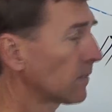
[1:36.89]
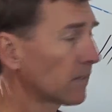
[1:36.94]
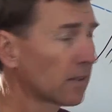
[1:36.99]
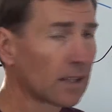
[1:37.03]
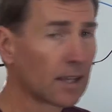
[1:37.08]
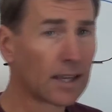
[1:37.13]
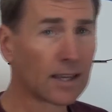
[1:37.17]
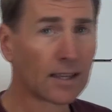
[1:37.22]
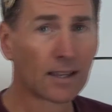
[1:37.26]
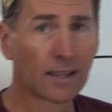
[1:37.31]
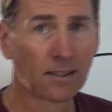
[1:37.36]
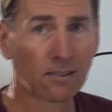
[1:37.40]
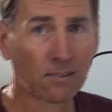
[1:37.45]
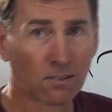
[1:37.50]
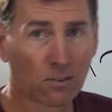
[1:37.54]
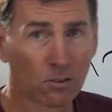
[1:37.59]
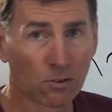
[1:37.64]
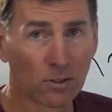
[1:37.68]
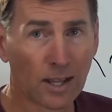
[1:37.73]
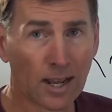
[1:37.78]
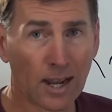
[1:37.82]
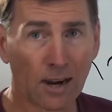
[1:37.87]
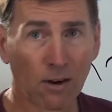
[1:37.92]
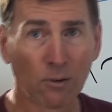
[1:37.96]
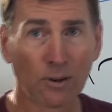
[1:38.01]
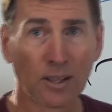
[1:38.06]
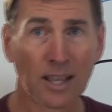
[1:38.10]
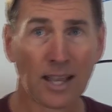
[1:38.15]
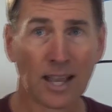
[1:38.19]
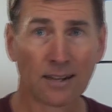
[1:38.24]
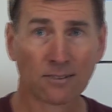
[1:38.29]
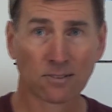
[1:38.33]
Okay, and so now
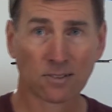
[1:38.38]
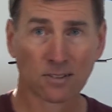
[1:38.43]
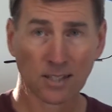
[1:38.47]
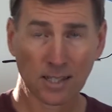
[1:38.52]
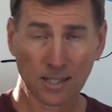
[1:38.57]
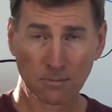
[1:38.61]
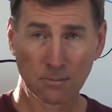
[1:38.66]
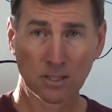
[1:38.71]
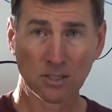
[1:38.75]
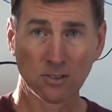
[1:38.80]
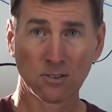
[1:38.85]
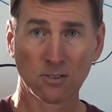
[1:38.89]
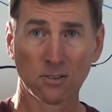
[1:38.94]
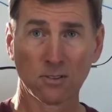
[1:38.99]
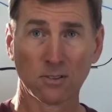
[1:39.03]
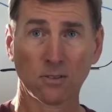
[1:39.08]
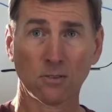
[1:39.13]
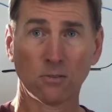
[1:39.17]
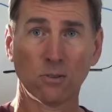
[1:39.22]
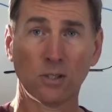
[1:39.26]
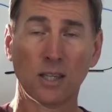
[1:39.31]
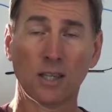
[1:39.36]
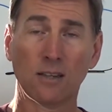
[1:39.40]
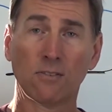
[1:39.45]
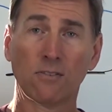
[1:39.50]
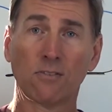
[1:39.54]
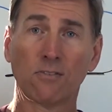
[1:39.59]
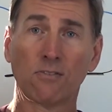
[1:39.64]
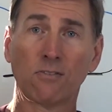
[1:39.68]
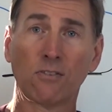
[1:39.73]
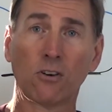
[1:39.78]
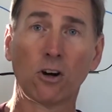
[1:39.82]
we have sediments, we
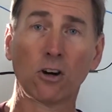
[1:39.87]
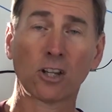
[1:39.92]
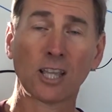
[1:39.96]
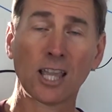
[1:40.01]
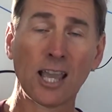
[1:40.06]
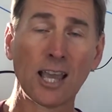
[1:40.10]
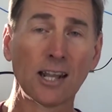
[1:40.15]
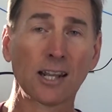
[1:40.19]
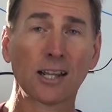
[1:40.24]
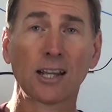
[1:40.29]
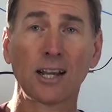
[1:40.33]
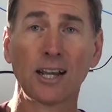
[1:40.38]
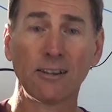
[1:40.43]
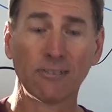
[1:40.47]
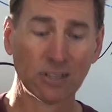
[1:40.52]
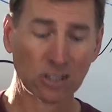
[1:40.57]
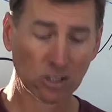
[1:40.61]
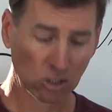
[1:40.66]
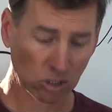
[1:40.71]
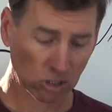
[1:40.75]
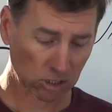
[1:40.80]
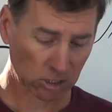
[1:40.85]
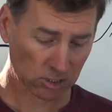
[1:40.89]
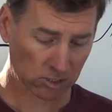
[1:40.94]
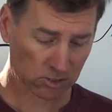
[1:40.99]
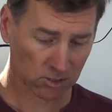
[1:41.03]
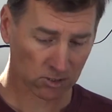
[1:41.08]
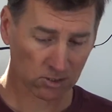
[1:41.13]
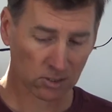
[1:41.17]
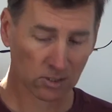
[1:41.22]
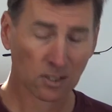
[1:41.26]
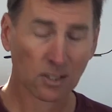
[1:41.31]
have volcanic island
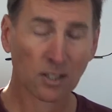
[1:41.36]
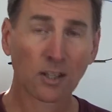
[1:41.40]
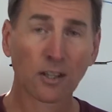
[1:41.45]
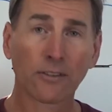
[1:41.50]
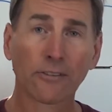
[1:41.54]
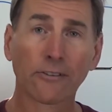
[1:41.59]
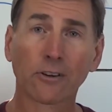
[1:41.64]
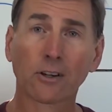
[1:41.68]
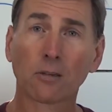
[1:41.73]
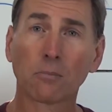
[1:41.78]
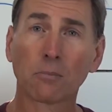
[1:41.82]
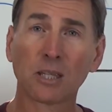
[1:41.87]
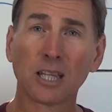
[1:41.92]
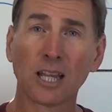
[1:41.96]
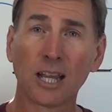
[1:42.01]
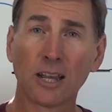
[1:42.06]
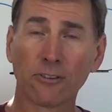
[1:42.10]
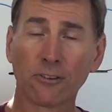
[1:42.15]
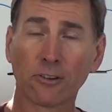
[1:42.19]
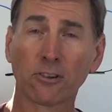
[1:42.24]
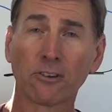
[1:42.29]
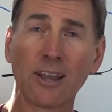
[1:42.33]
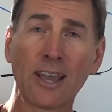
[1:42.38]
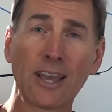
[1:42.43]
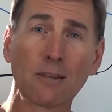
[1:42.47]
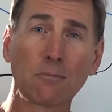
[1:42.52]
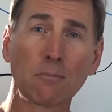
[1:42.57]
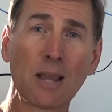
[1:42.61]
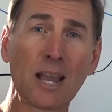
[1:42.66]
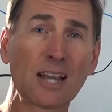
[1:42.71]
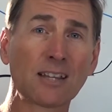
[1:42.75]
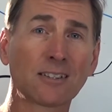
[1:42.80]
arcs, there can be other
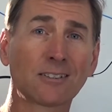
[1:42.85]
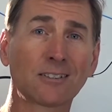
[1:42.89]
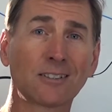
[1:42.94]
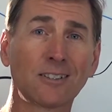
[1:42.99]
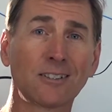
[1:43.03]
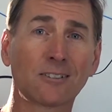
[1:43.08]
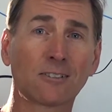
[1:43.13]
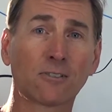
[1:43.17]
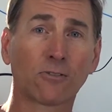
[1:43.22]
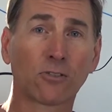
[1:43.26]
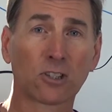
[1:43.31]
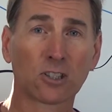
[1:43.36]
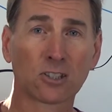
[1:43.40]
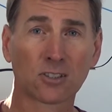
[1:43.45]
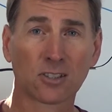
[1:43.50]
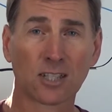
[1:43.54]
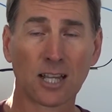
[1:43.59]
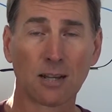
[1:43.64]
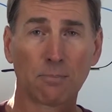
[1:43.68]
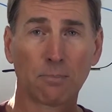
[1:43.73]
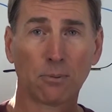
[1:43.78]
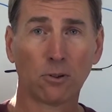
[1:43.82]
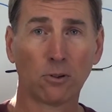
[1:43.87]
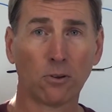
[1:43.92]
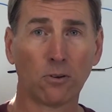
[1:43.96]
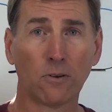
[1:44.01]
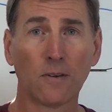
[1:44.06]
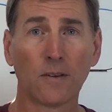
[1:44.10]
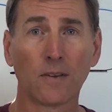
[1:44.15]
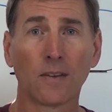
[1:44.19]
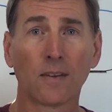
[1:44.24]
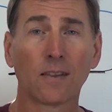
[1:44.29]
land masses, for
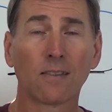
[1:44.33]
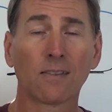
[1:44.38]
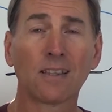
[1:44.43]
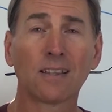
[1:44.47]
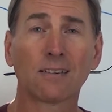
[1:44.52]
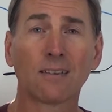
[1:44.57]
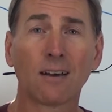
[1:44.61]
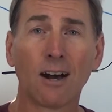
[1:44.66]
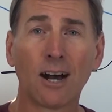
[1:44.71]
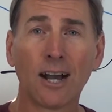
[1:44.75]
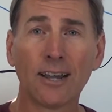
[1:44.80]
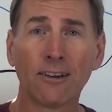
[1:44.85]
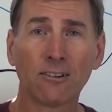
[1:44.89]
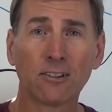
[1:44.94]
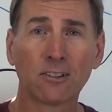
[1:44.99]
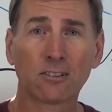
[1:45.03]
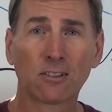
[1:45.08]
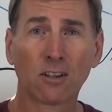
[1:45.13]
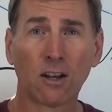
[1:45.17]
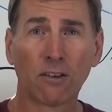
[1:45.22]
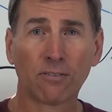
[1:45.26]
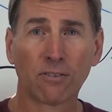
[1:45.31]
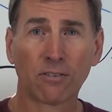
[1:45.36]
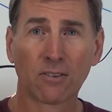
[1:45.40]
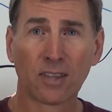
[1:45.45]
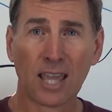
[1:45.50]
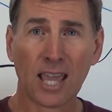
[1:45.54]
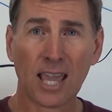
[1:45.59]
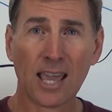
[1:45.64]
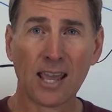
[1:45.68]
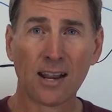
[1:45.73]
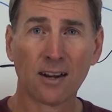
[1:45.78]
example these islands off of
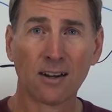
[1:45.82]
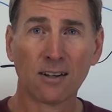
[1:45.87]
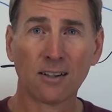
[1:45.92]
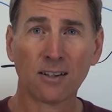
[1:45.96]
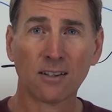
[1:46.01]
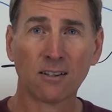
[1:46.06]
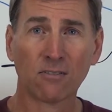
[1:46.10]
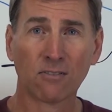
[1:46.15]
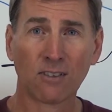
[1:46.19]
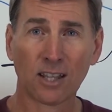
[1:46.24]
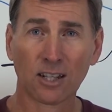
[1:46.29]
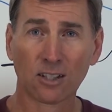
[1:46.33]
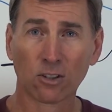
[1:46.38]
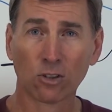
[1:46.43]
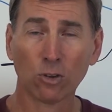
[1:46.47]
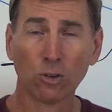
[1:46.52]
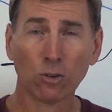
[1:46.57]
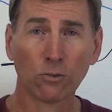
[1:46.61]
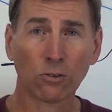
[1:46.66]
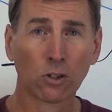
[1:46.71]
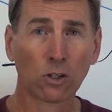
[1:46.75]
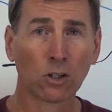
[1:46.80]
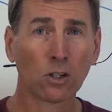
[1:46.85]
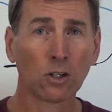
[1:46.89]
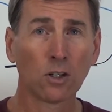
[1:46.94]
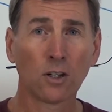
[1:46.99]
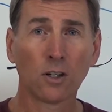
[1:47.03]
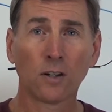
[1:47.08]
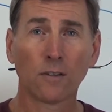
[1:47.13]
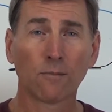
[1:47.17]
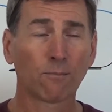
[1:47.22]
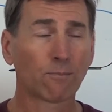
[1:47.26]
Canada and Vancouver.
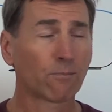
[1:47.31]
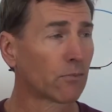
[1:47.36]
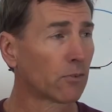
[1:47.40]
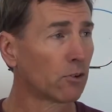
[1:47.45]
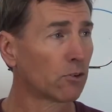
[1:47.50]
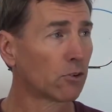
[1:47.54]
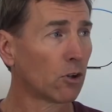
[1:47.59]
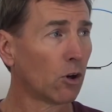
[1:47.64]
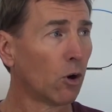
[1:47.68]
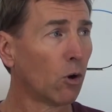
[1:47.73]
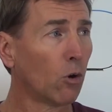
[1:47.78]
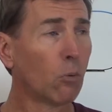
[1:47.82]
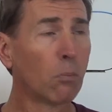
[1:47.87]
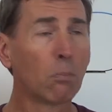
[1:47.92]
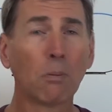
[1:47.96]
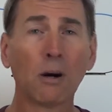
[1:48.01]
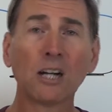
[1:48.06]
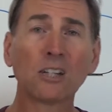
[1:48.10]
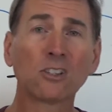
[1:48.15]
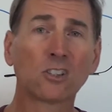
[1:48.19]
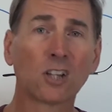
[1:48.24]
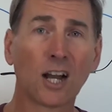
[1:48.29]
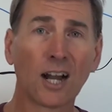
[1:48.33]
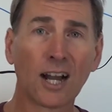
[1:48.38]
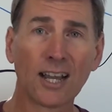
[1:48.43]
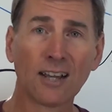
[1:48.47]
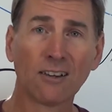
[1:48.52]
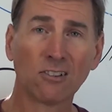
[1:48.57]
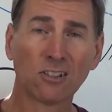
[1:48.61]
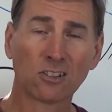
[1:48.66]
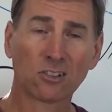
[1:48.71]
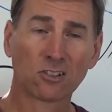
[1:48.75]
There's a whole bunch of
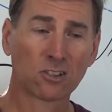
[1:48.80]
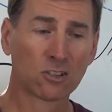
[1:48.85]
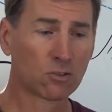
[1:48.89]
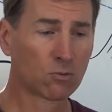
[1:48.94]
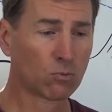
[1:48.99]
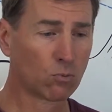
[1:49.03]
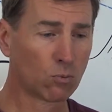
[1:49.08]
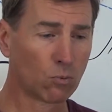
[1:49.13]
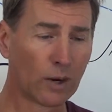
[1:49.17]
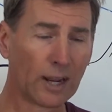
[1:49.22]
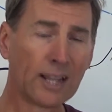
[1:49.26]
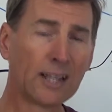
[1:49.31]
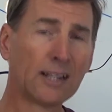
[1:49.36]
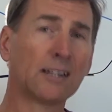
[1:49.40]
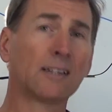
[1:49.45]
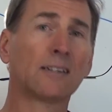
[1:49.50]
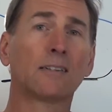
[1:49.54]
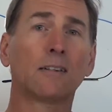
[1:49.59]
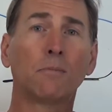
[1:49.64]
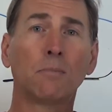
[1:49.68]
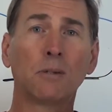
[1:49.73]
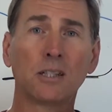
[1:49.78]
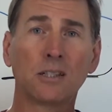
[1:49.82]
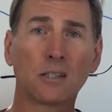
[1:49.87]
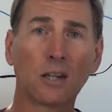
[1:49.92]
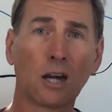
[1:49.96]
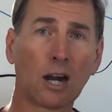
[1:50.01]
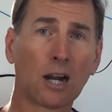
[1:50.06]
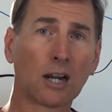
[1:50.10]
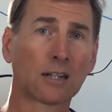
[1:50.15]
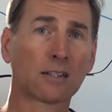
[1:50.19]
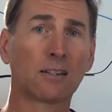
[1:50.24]
islands just waiting to be
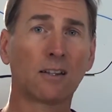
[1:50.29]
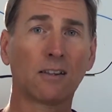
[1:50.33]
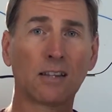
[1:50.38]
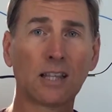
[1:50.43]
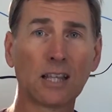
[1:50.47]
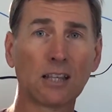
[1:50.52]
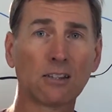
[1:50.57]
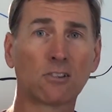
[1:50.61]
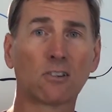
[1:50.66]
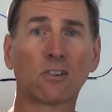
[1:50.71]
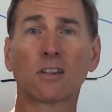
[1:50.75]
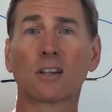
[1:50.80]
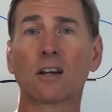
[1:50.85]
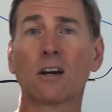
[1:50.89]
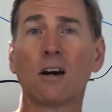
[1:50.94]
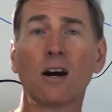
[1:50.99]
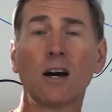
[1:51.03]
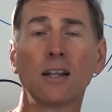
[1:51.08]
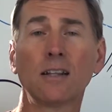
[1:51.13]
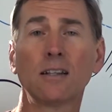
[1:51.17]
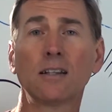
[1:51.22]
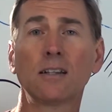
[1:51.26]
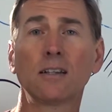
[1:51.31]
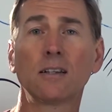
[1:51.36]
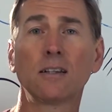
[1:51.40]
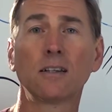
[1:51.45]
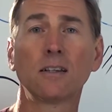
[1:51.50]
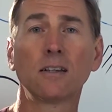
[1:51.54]
docked to the edge of the continent.